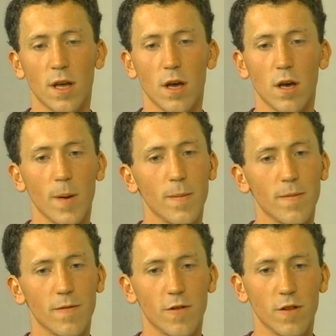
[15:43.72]
um,
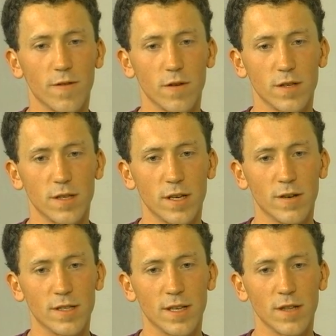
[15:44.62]
for the first
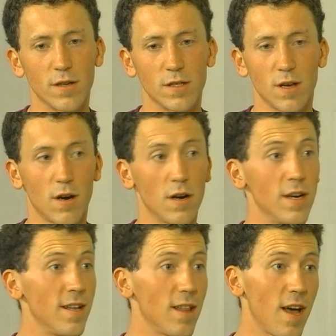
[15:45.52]
year is that there's
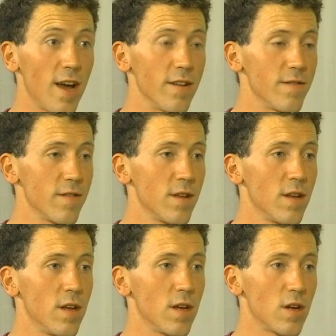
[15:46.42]
already a lot of
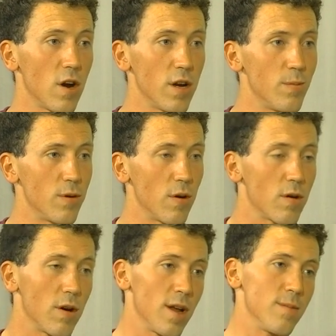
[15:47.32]
garden
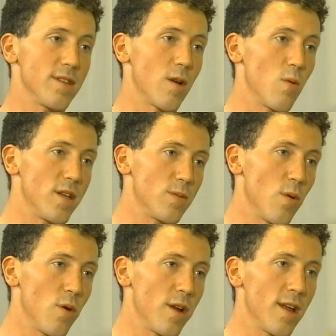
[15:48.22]
programs. Like West
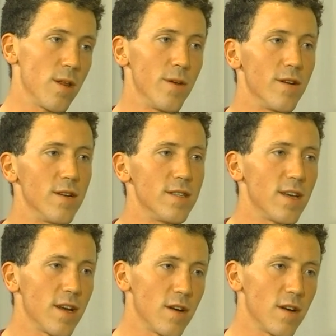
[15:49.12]
Point Elementary has had a